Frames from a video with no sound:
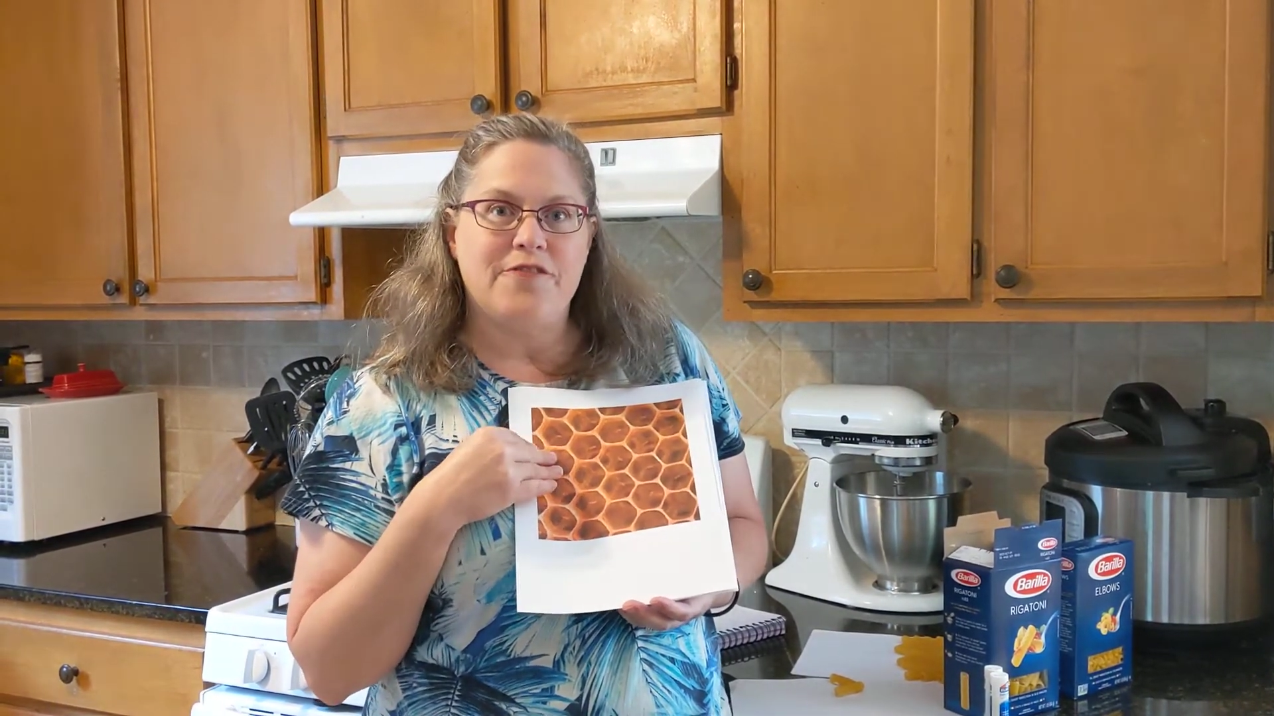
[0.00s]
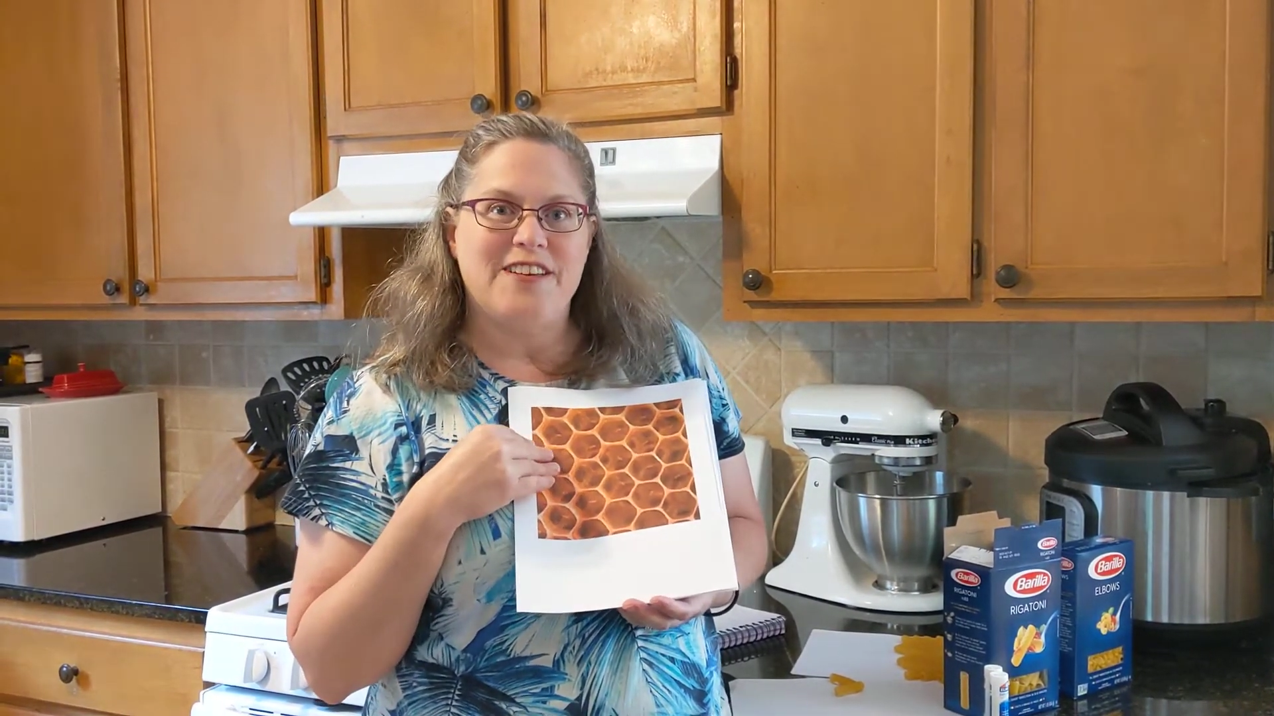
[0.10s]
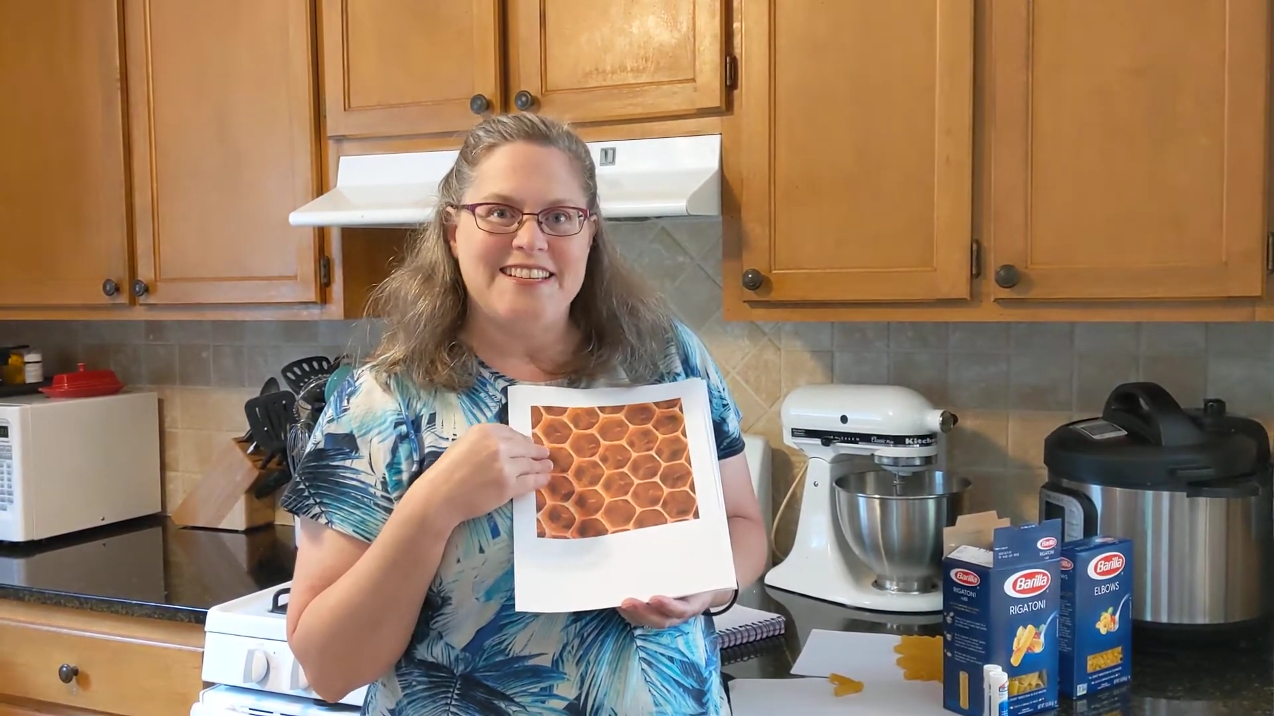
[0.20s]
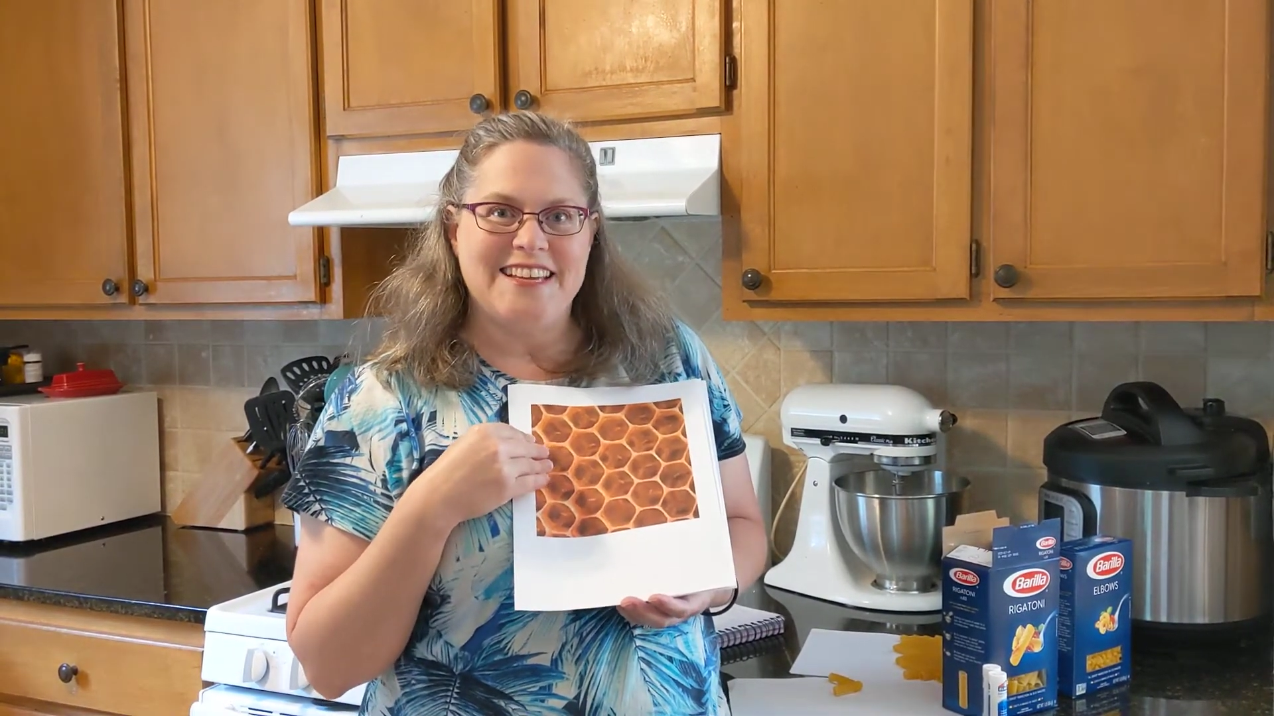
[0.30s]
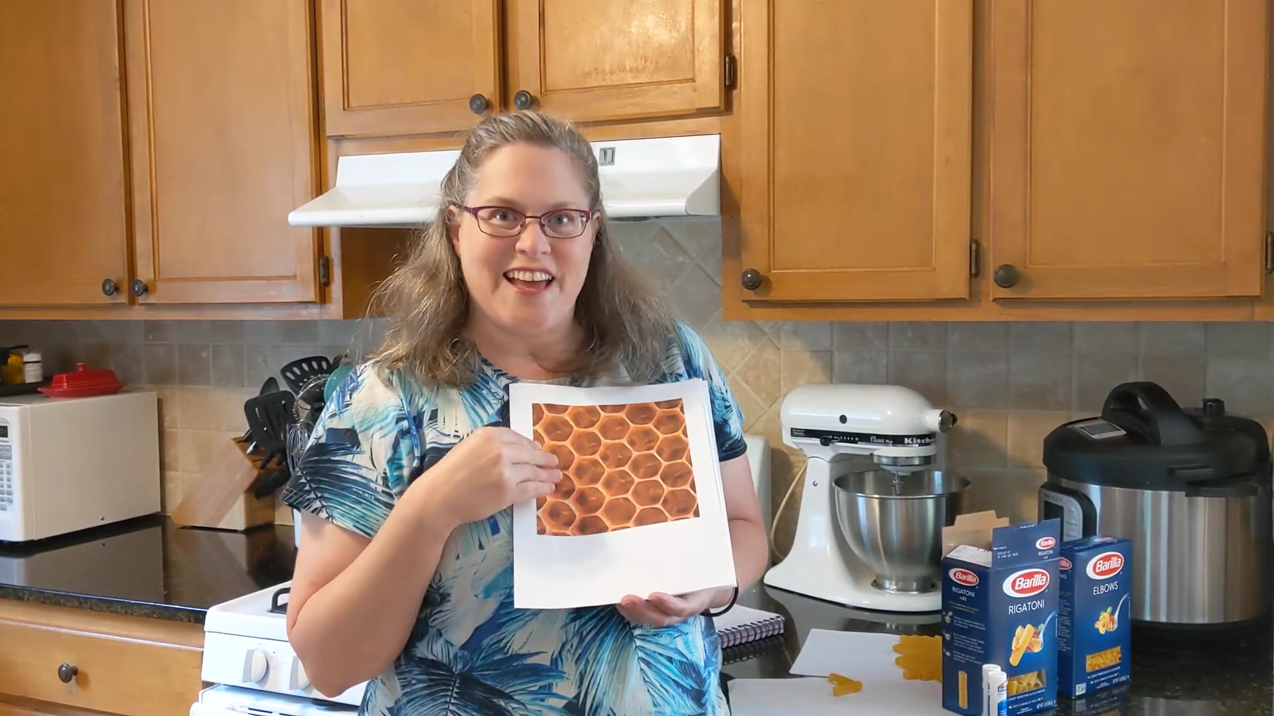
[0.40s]

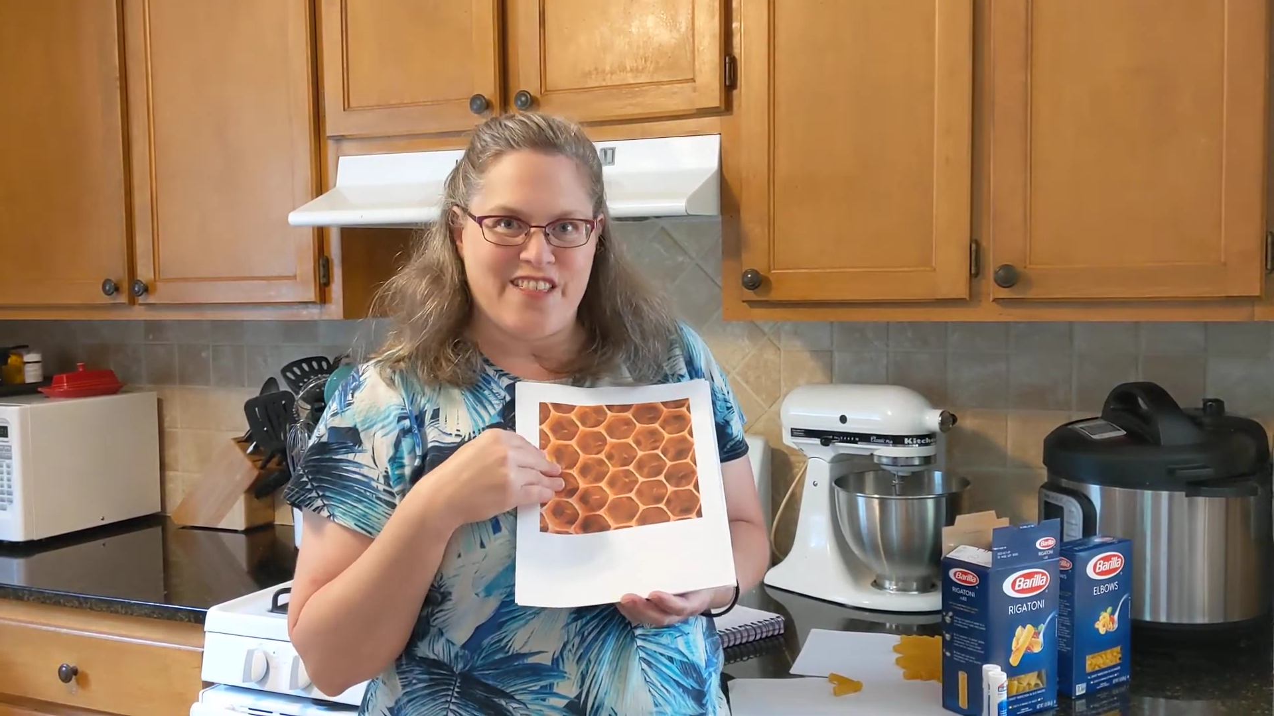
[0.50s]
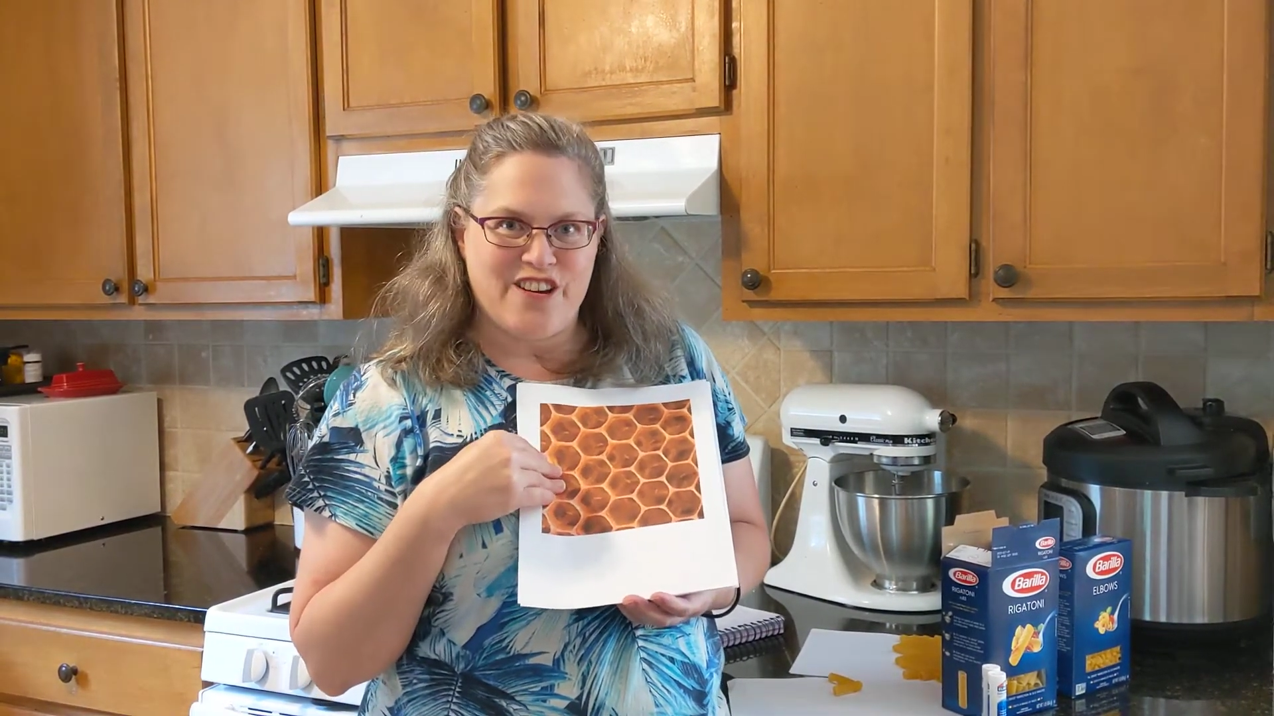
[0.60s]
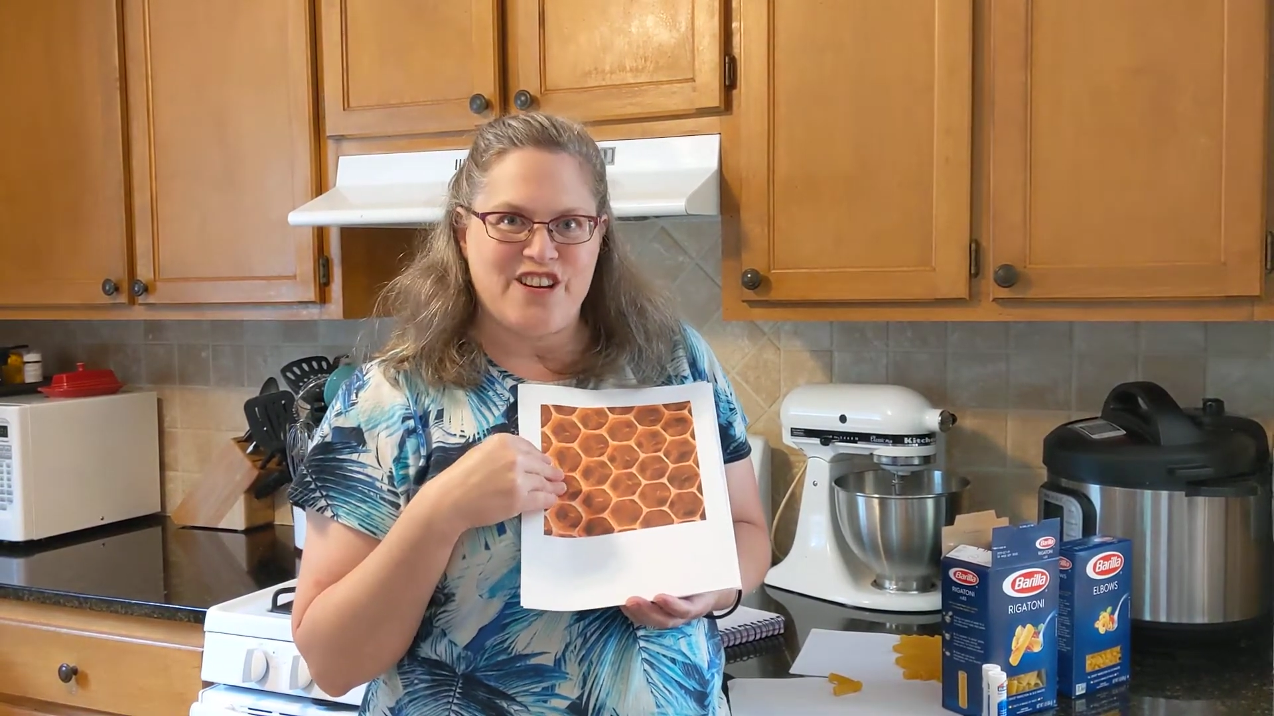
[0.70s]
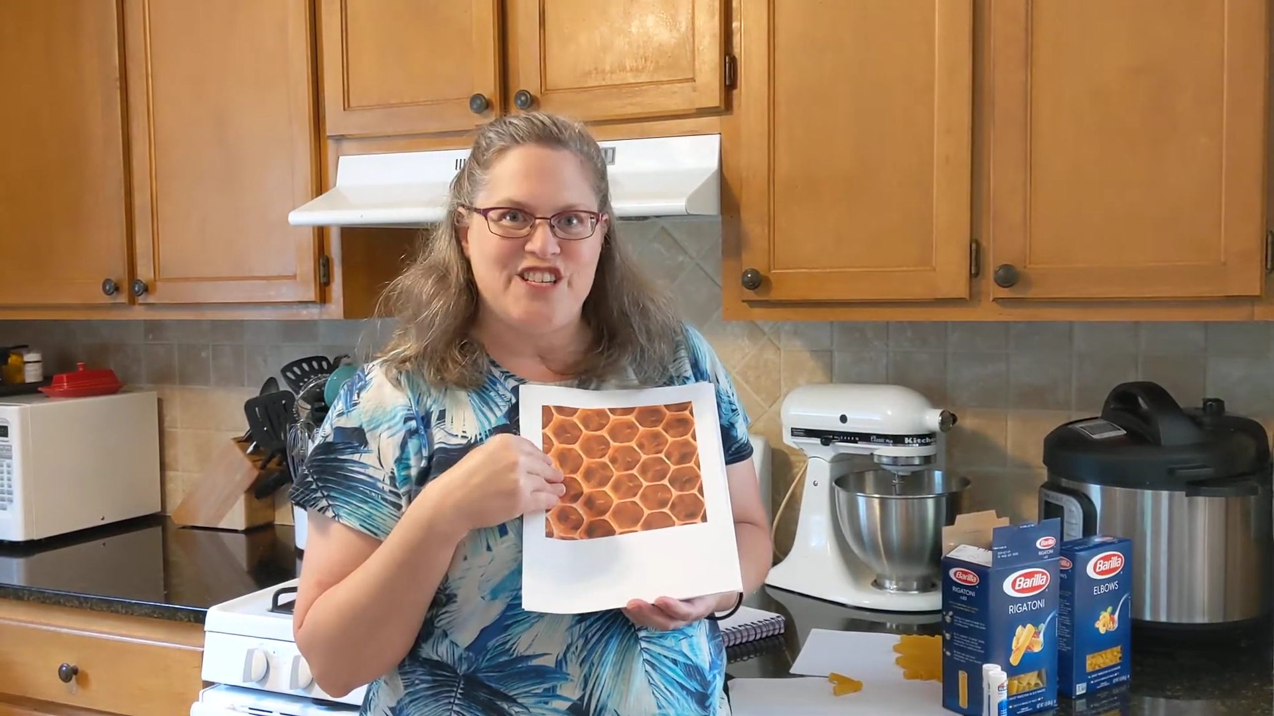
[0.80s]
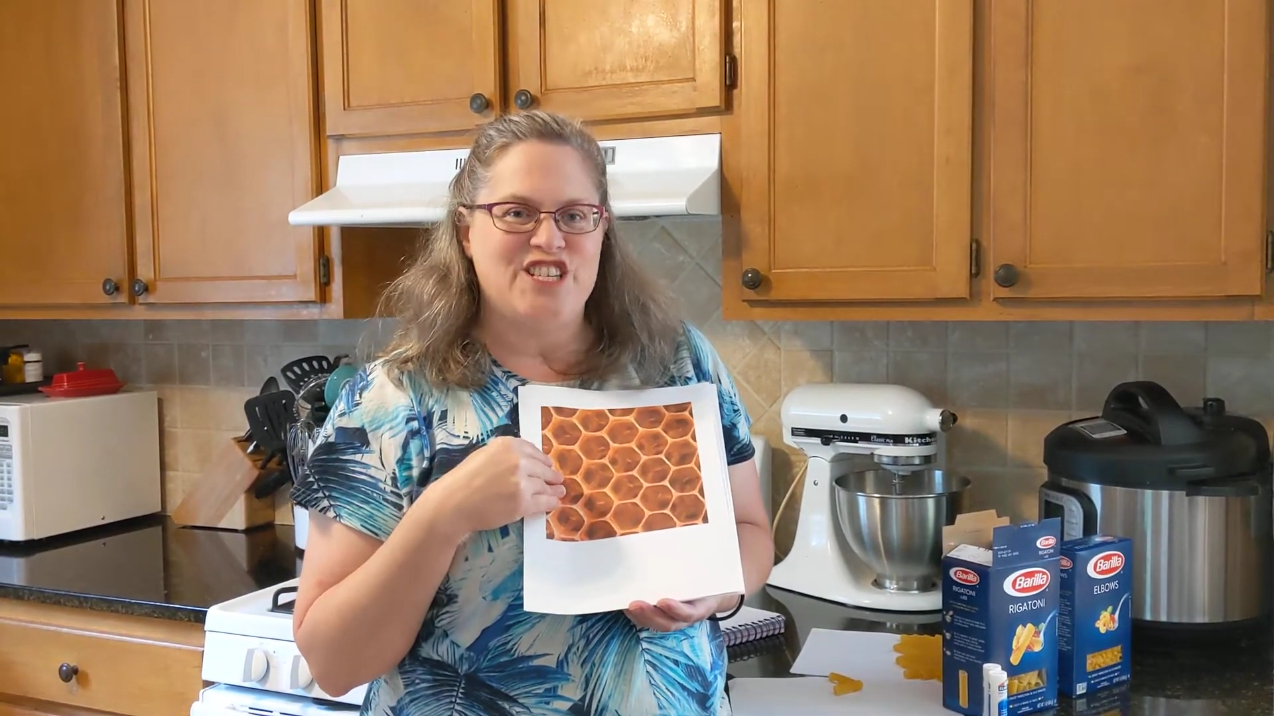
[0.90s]
fit
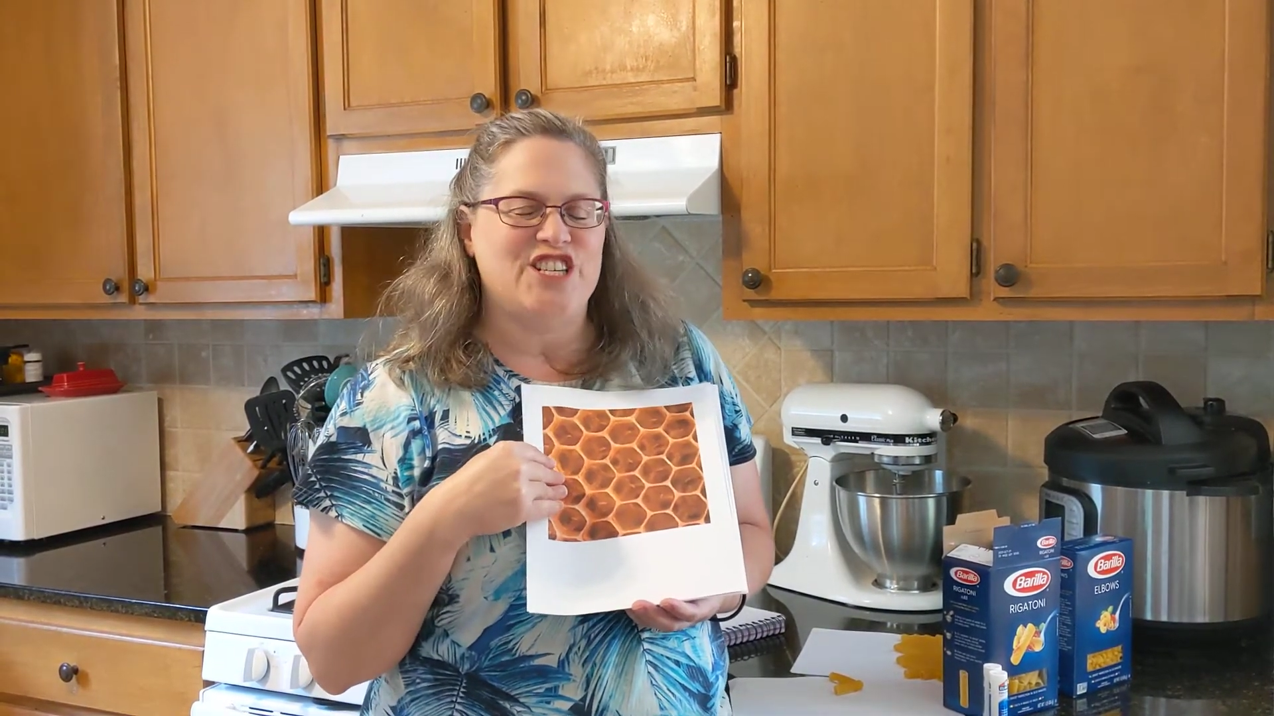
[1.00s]
together